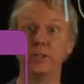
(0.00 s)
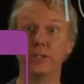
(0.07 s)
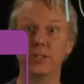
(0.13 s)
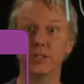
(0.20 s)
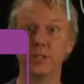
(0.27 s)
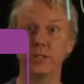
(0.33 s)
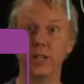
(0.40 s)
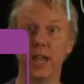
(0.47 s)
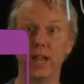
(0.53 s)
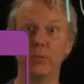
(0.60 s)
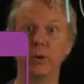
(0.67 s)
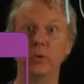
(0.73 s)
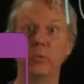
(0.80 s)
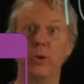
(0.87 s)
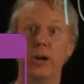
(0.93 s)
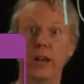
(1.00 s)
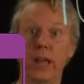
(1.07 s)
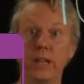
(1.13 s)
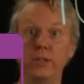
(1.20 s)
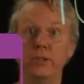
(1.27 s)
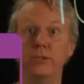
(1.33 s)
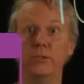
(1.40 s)
It's just A11,
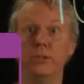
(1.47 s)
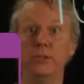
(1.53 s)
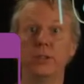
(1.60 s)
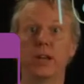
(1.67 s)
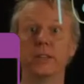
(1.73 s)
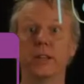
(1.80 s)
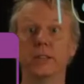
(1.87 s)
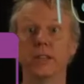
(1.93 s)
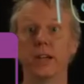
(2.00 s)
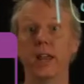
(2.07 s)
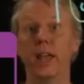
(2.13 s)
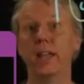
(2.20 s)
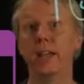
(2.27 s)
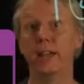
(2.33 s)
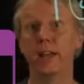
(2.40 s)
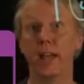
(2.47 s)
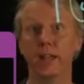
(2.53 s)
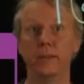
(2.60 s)
A22, ANN.